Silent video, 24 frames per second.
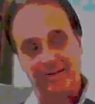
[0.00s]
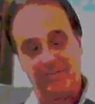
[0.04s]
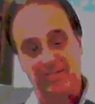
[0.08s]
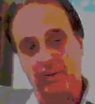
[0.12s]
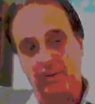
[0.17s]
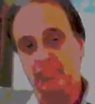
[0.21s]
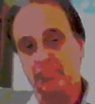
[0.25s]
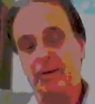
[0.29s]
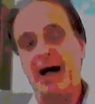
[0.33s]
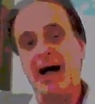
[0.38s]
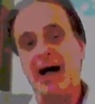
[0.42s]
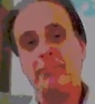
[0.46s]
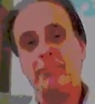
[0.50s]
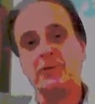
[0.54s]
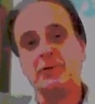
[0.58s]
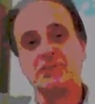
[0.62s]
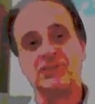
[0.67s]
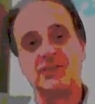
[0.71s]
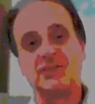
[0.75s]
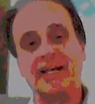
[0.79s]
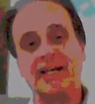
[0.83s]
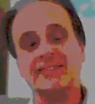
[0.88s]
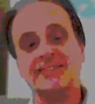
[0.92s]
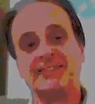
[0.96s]
The Bible
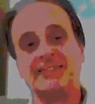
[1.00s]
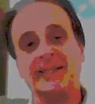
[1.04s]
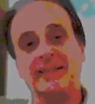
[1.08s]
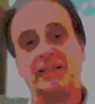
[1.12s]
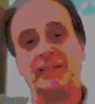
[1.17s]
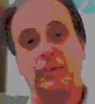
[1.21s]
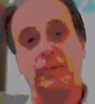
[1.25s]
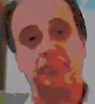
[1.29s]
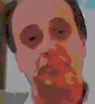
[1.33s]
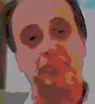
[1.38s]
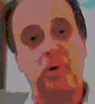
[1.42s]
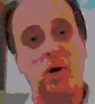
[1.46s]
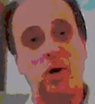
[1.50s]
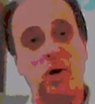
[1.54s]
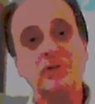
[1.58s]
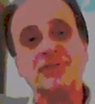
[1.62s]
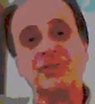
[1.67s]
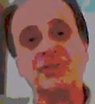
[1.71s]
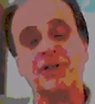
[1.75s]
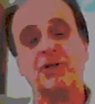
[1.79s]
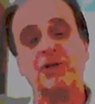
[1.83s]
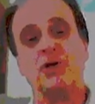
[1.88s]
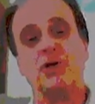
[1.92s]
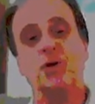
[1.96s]
says that the
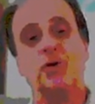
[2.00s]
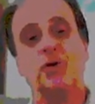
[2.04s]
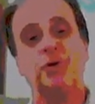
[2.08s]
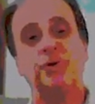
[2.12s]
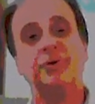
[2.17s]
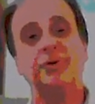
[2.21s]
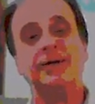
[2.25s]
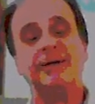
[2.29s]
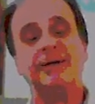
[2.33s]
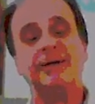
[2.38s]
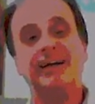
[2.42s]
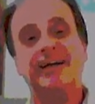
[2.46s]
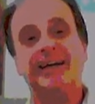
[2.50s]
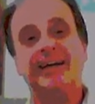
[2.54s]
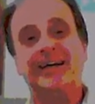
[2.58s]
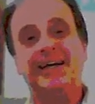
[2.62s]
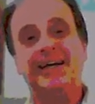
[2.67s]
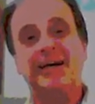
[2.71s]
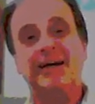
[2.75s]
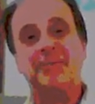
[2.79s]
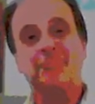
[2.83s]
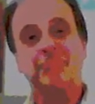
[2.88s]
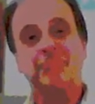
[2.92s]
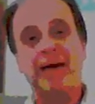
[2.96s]
person who
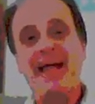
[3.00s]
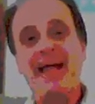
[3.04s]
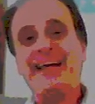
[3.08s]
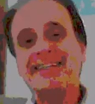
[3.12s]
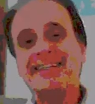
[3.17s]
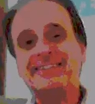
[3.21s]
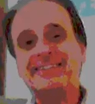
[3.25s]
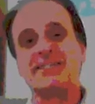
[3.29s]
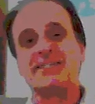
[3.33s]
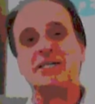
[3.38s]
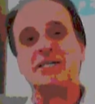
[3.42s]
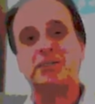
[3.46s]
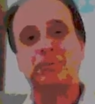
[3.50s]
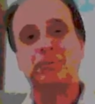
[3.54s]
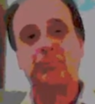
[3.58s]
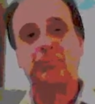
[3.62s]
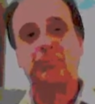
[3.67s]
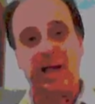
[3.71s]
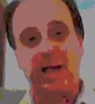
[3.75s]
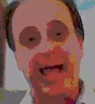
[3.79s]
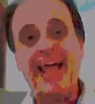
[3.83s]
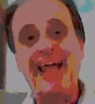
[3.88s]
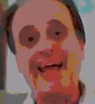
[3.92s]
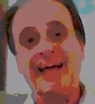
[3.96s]
makes this
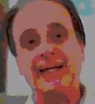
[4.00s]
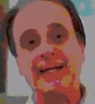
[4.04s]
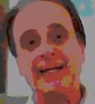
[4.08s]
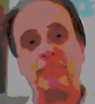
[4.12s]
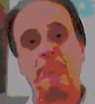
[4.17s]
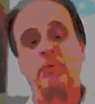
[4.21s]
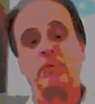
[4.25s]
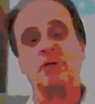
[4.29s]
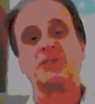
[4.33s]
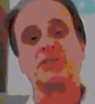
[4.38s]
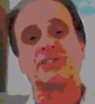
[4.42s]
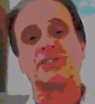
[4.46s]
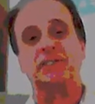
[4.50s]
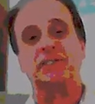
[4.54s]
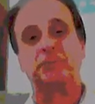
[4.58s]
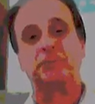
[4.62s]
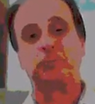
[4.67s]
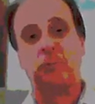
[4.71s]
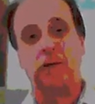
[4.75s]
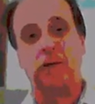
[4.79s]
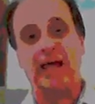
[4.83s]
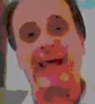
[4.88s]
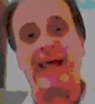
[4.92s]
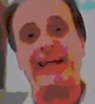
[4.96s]
plan and puts this
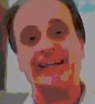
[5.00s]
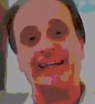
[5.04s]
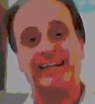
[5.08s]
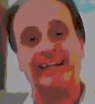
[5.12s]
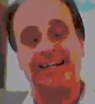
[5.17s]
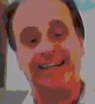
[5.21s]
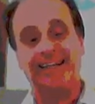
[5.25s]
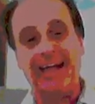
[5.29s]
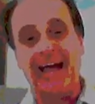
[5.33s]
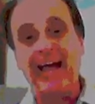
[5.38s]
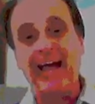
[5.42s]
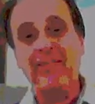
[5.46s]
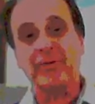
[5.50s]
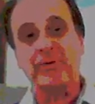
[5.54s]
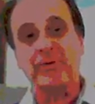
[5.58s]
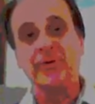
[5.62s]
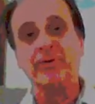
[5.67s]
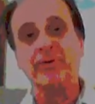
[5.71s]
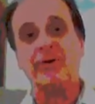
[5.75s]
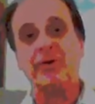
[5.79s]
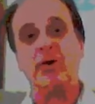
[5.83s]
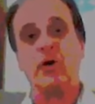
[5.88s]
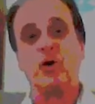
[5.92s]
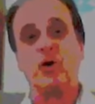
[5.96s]
plan
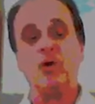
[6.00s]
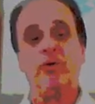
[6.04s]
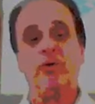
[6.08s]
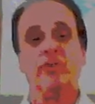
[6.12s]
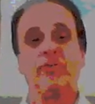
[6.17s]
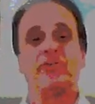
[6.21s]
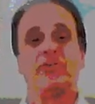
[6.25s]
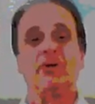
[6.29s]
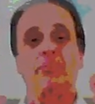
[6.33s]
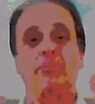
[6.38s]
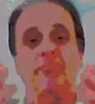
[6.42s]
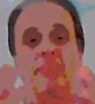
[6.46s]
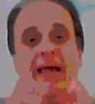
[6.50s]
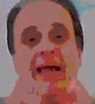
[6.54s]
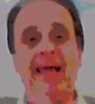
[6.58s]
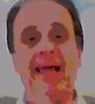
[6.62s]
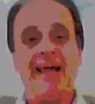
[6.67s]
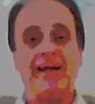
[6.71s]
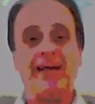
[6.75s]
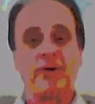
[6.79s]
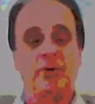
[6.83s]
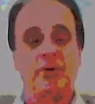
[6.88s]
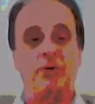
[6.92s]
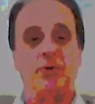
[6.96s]
together, the
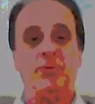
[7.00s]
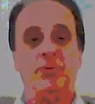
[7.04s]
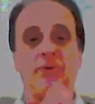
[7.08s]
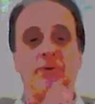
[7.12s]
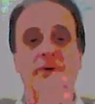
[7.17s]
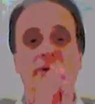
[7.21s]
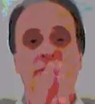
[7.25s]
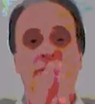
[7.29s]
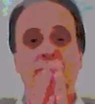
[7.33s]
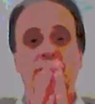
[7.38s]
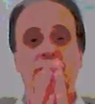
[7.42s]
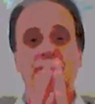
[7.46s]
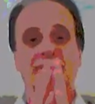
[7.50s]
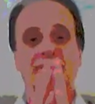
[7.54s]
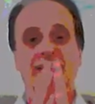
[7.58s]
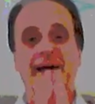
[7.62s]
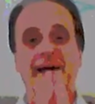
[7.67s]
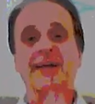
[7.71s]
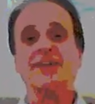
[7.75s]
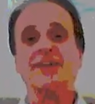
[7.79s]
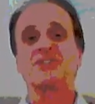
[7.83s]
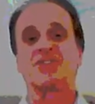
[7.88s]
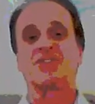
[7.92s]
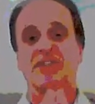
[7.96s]
man who
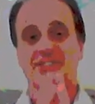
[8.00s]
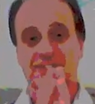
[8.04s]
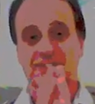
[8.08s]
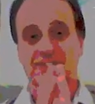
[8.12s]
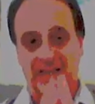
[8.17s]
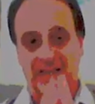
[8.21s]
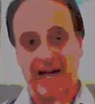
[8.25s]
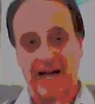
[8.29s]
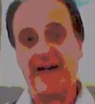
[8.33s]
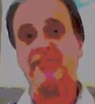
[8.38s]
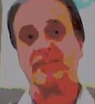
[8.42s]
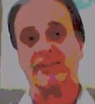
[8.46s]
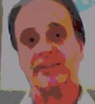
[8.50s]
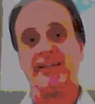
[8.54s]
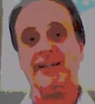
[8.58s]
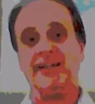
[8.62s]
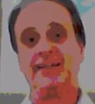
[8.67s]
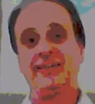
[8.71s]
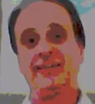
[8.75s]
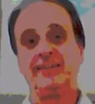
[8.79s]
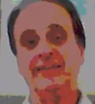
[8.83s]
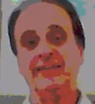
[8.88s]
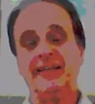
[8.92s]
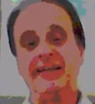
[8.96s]
does this
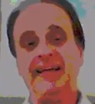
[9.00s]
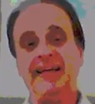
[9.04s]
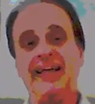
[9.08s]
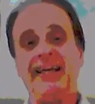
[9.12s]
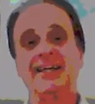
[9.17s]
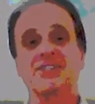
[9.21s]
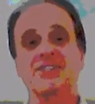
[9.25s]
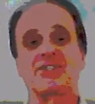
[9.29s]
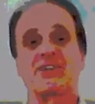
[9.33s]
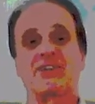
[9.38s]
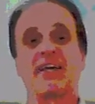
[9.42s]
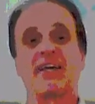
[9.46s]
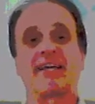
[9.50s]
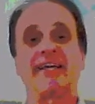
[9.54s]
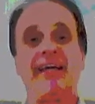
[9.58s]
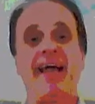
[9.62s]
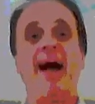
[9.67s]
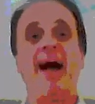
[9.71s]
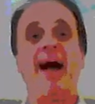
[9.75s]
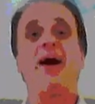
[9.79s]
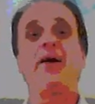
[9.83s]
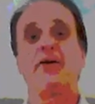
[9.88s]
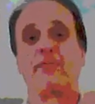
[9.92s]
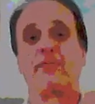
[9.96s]
covenant, is the
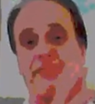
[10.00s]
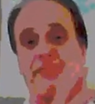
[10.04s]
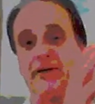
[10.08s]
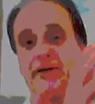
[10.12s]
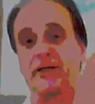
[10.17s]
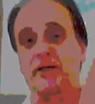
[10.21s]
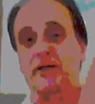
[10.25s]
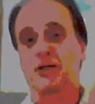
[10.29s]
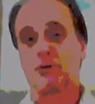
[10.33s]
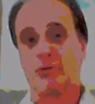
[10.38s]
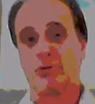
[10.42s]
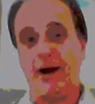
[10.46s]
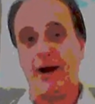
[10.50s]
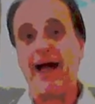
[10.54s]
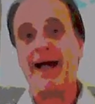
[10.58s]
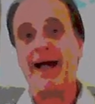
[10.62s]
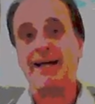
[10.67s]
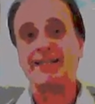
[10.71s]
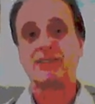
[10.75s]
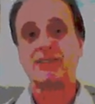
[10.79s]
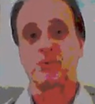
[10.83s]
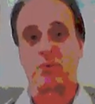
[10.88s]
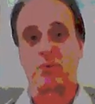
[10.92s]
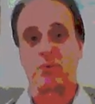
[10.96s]
counterfeit
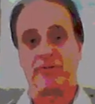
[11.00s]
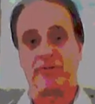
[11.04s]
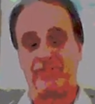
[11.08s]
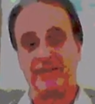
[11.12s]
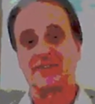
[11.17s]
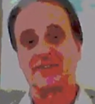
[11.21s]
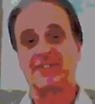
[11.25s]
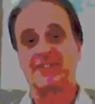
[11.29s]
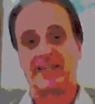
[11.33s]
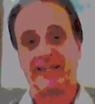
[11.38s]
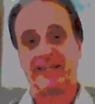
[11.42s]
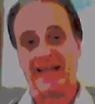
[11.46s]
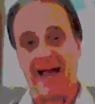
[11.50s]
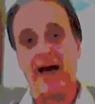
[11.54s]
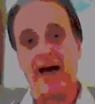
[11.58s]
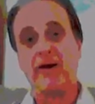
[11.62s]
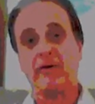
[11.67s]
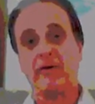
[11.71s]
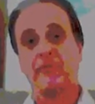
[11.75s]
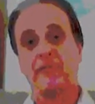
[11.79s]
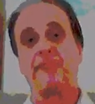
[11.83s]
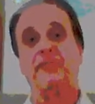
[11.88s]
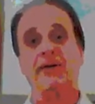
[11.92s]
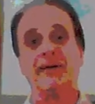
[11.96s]
Christ with this
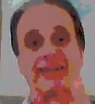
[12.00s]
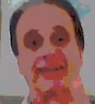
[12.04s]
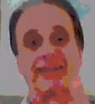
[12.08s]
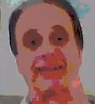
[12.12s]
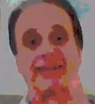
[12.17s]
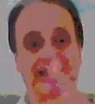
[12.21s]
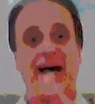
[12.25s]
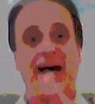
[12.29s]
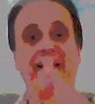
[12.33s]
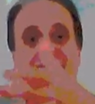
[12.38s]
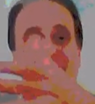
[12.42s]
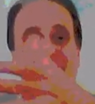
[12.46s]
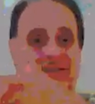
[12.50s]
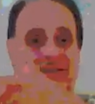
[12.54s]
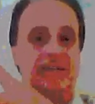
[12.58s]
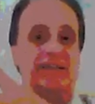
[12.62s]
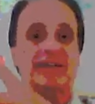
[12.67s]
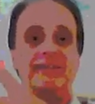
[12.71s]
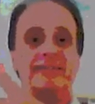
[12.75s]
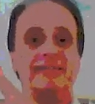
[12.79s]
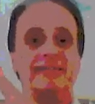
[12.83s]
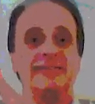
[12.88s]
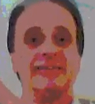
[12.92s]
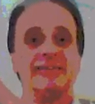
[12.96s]
counterfeit
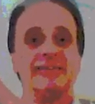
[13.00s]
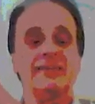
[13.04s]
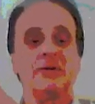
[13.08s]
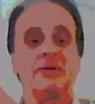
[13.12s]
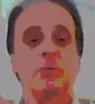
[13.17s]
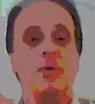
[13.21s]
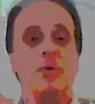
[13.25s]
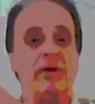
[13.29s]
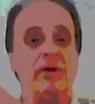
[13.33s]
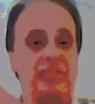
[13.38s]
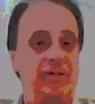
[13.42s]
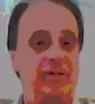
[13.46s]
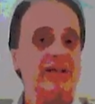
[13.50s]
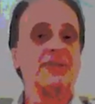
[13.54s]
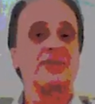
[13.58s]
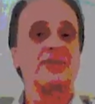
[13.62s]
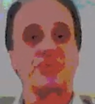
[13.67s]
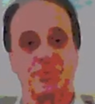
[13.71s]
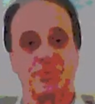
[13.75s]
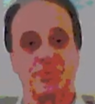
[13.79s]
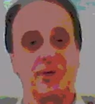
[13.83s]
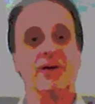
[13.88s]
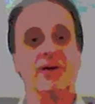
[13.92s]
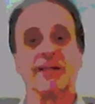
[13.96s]
covenant with
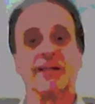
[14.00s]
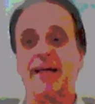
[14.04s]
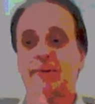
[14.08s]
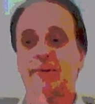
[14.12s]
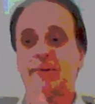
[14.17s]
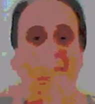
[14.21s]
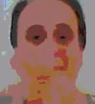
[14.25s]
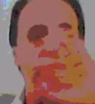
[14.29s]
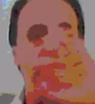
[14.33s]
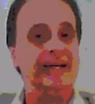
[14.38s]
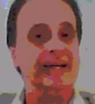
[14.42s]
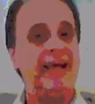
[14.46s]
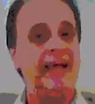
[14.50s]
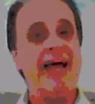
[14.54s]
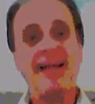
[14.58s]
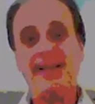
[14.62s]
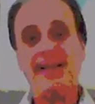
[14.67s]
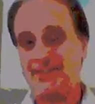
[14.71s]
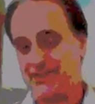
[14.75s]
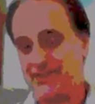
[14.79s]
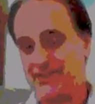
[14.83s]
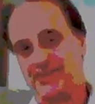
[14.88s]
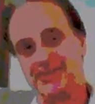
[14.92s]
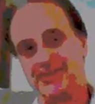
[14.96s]
Israel and many
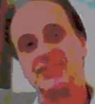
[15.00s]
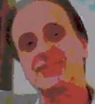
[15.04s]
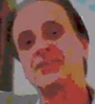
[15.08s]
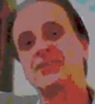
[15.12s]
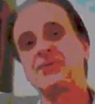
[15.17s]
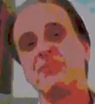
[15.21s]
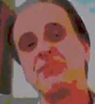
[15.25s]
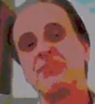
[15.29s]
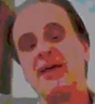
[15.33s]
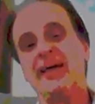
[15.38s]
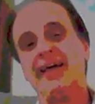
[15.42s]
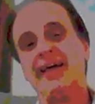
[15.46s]
nations.